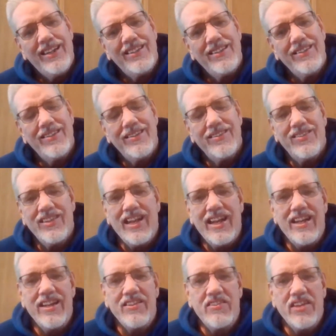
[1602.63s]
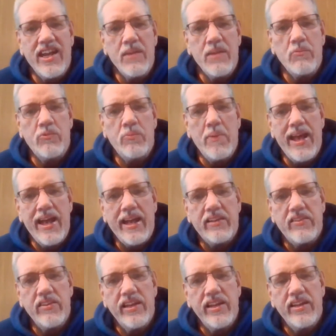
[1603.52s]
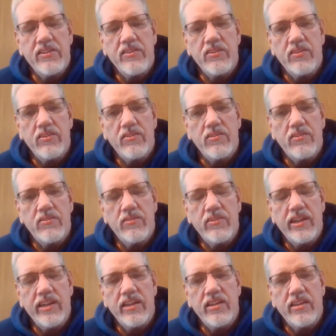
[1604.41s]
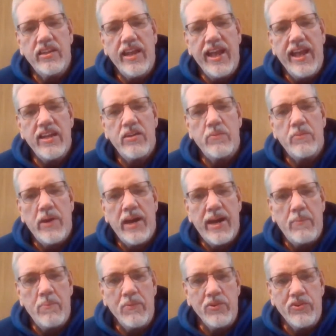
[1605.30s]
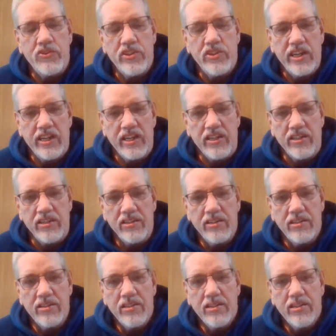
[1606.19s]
A lot of times back then, they had a pop machine.